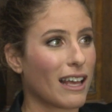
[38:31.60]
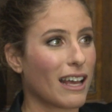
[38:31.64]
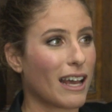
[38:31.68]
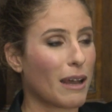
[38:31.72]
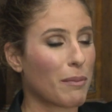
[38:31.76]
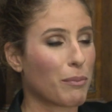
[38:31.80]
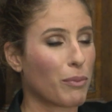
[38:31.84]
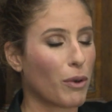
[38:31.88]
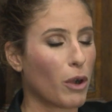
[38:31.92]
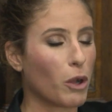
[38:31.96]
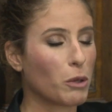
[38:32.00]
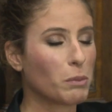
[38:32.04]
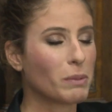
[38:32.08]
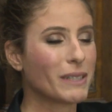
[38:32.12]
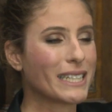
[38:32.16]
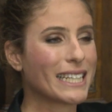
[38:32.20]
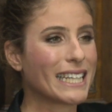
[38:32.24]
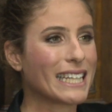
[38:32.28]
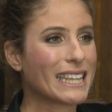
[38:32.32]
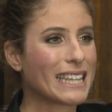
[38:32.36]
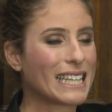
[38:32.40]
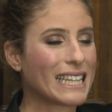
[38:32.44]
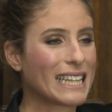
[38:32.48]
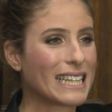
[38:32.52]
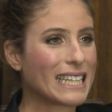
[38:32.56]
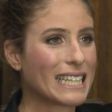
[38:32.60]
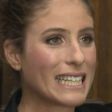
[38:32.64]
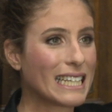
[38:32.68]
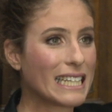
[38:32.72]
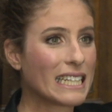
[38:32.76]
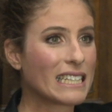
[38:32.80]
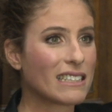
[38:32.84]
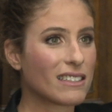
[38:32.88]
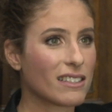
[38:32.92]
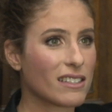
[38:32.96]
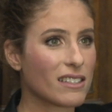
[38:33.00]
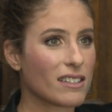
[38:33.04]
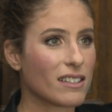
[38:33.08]
I'm probably the
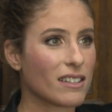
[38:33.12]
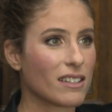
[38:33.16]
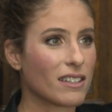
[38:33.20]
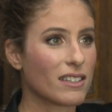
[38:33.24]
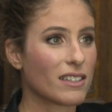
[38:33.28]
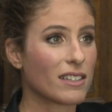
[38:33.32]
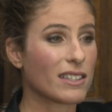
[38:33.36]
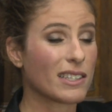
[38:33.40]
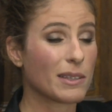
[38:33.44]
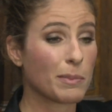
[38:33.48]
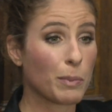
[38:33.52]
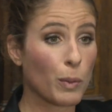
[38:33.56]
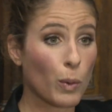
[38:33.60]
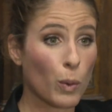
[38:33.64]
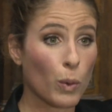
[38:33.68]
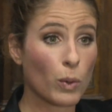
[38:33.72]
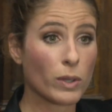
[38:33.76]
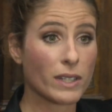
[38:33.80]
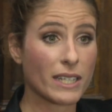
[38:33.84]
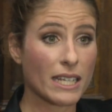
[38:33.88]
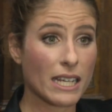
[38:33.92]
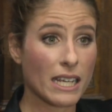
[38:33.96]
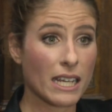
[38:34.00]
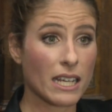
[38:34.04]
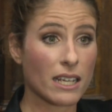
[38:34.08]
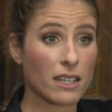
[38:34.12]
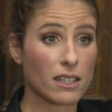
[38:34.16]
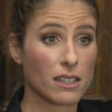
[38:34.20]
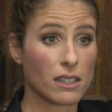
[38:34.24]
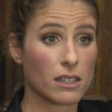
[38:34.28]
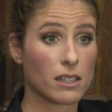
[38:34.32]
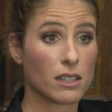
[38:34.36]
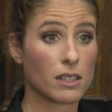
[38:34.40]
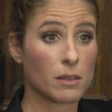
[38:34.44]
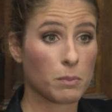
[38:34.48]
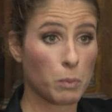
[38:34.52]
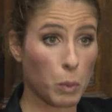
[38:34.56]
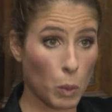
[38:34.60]
least sporty
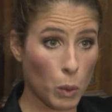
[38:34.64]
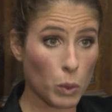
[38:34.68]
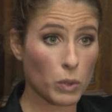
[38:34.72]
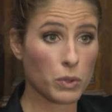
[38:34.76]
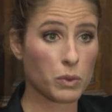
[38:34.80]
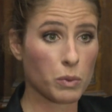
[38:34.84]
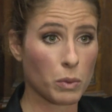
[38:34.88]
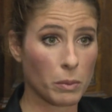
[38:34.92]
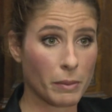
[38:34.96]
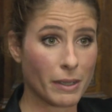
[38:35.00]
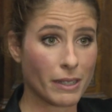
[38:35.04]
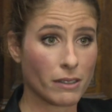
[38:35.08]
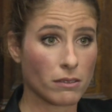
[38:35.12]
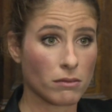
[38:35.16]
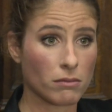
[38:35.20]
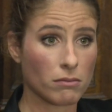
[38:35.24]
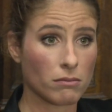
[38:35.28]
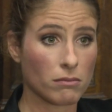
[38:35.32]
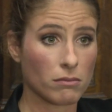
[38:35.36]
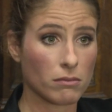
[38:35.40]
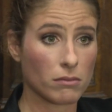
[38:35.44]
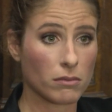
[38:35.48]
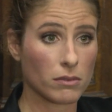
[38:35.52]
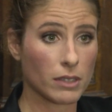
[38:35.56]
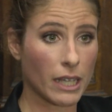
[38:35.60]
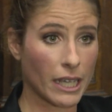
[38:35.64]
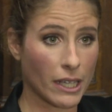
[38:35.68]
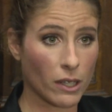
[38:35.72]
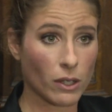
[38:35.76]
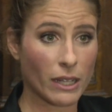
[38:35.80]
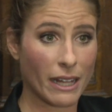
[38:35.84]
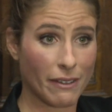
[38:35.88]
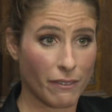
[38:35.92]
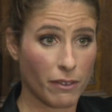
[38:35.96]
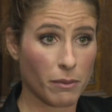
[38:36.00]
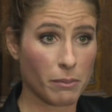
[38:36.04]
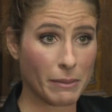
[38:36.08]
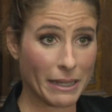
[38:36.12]
sportswoman that
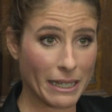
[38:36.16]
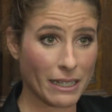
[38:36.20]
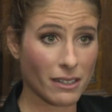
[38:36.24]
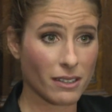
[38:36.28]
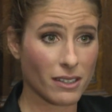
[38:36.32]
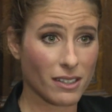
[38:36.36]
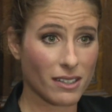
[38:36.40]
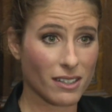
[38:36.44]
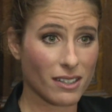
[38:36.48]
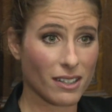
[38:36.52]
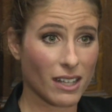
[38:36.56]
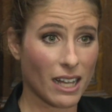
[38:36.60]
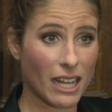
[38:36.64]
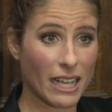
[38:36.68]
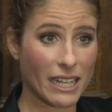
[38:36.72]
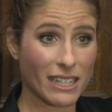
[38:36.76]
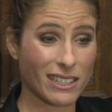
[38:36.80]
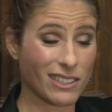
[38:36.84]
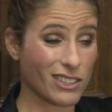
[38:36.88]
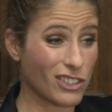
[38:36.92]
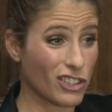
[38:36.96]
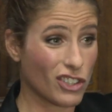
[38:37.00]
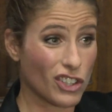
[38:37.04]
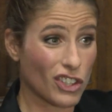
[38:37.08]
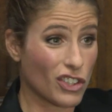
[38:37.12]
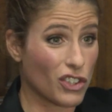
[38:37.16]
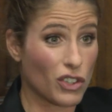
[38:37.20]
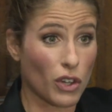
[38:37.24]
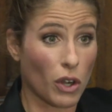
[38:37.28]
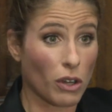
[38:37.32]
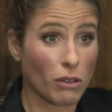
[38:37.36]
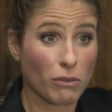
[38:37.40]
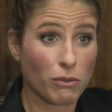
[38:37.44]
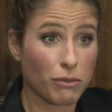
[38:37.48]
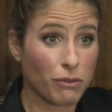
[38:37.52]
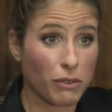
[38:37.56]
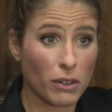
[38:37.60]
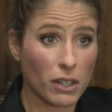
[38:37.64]
you'll ever meet. I just
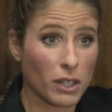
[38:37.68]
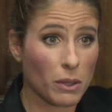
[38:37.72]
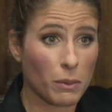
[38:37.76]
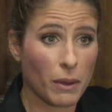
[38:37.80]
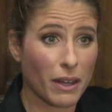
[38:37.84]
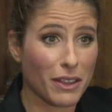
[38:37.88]
don't follow